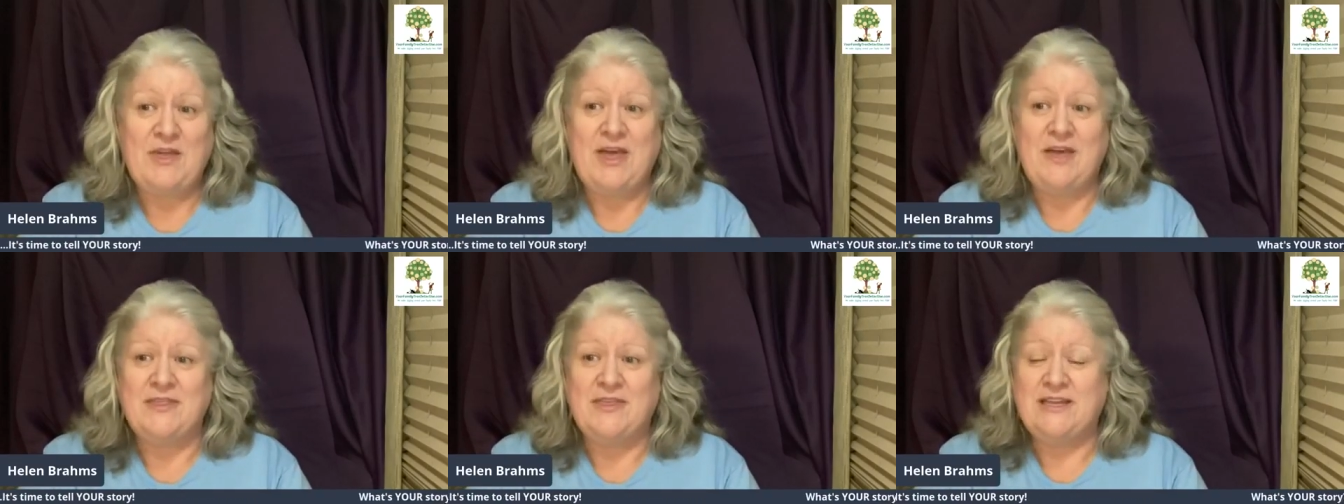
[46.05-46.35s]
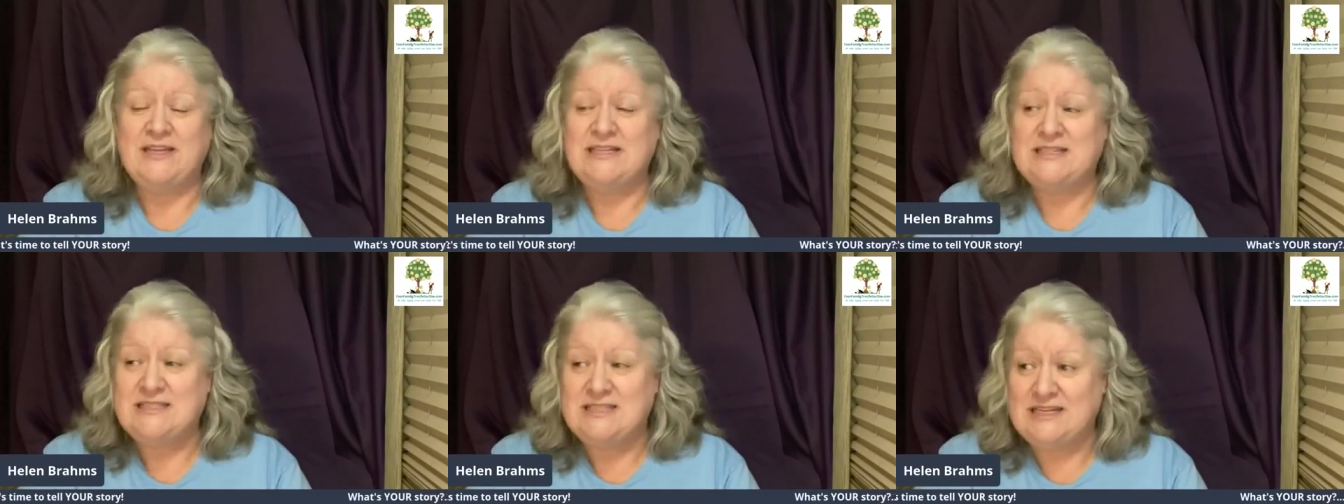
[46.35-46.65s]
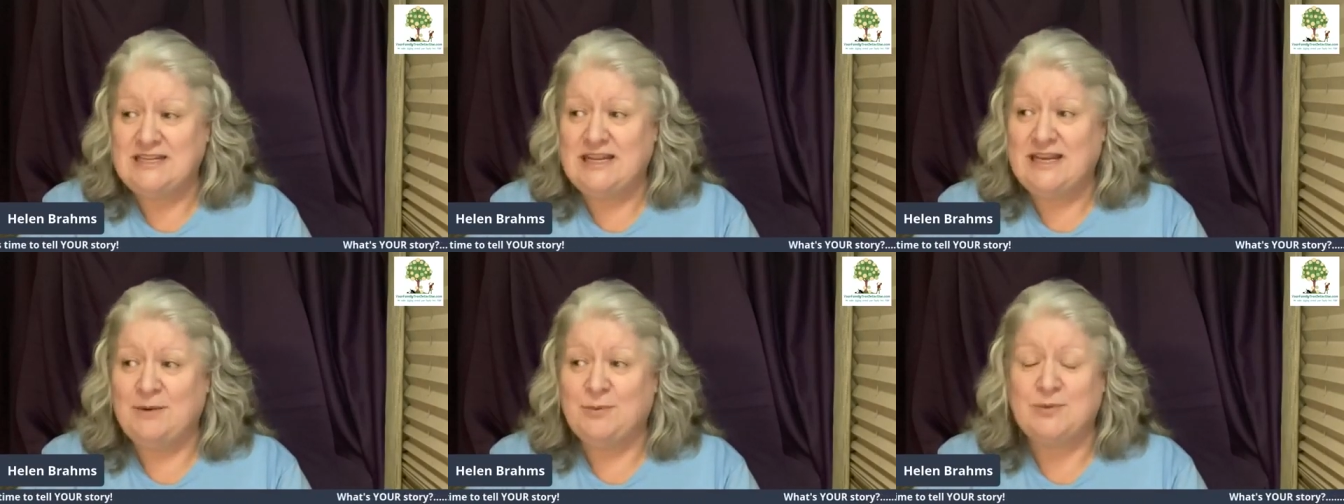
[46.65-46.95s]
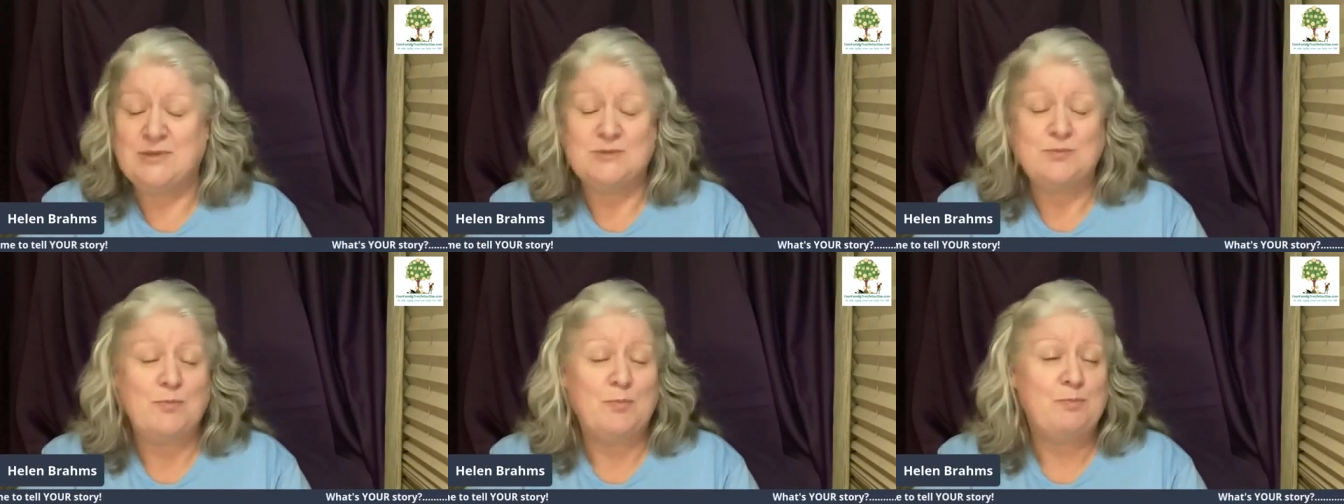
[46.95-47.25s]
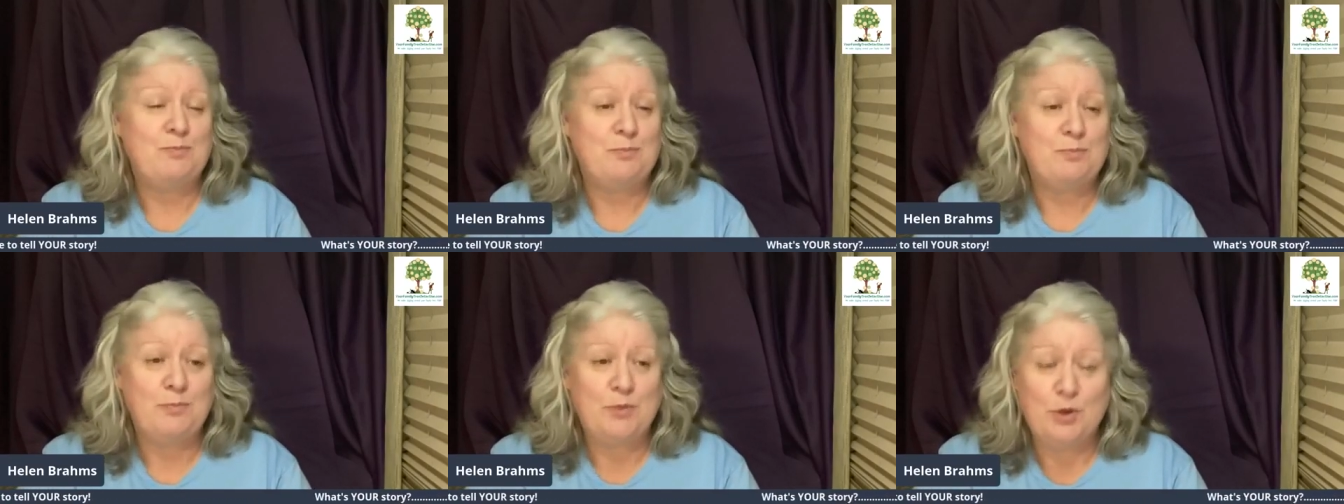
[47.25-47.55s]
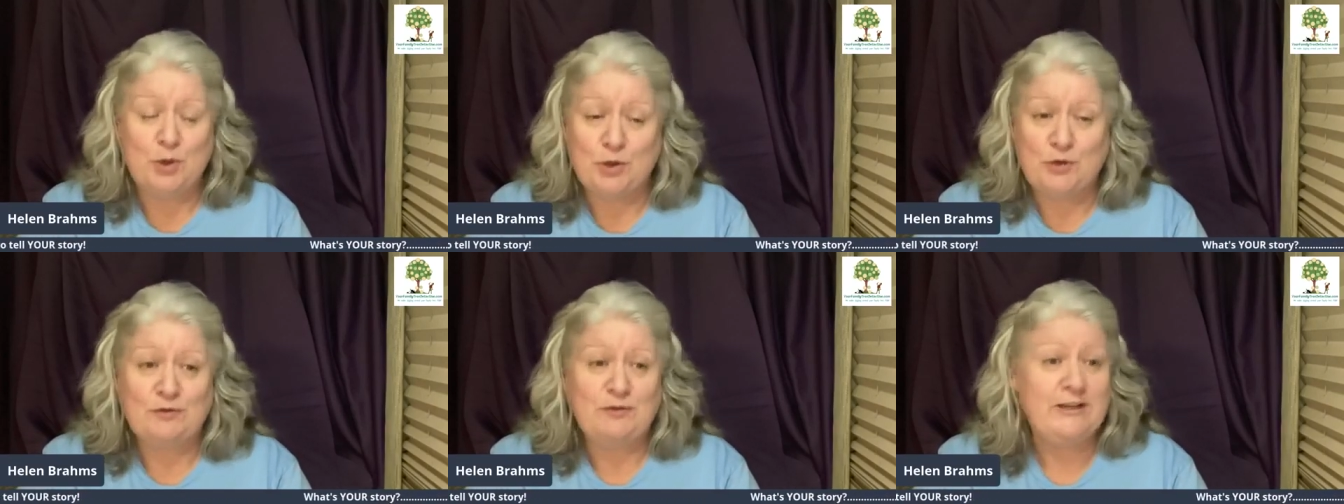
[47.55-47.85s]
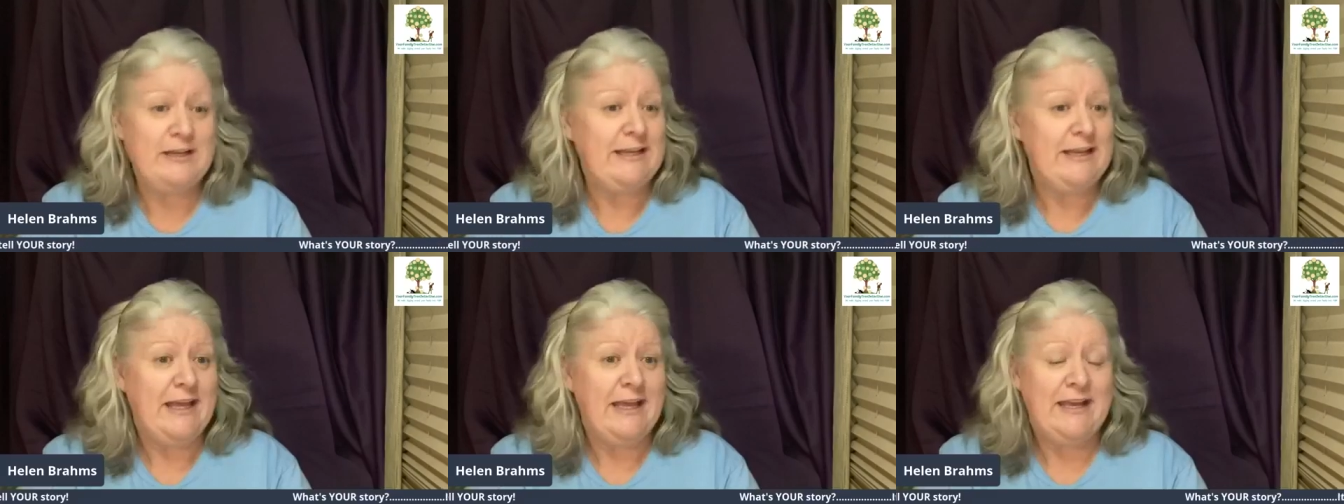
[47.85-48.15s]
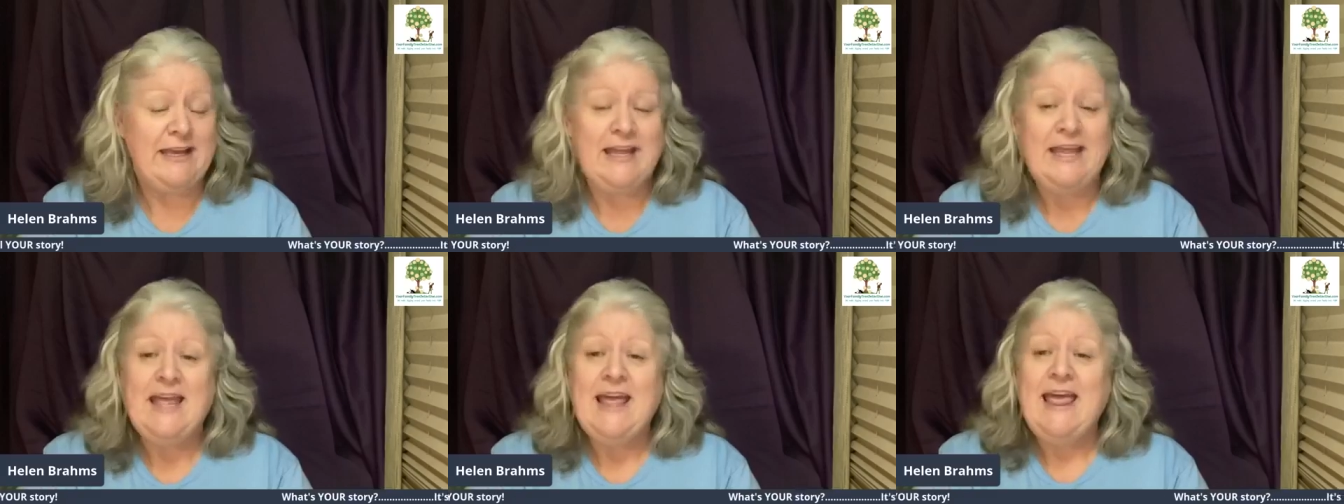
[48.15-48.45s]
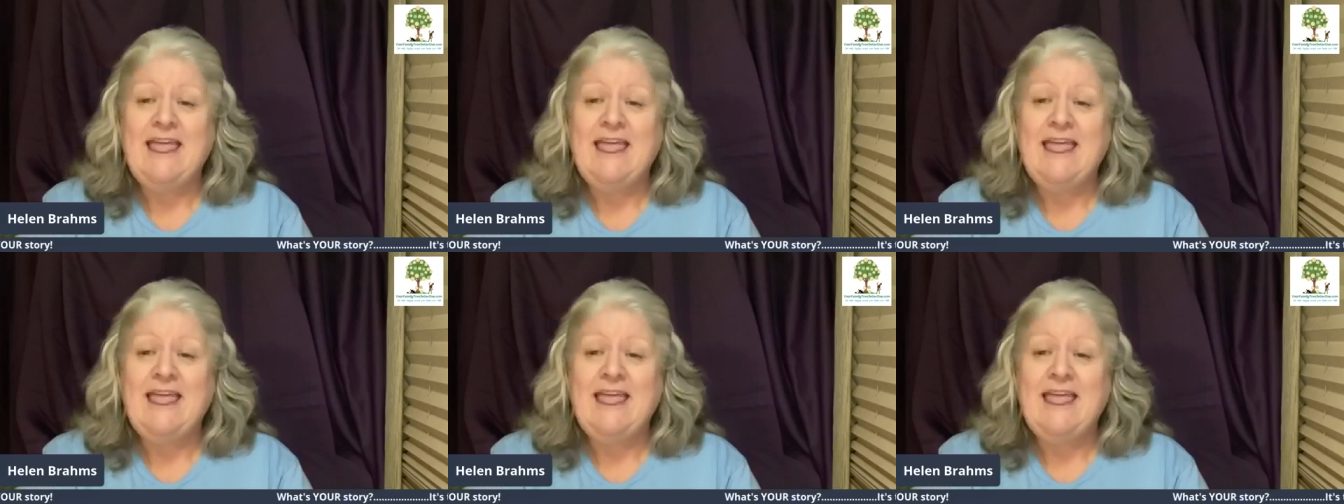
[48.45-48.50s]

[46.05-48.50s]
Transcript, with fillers: how they did it. It was beautifully done.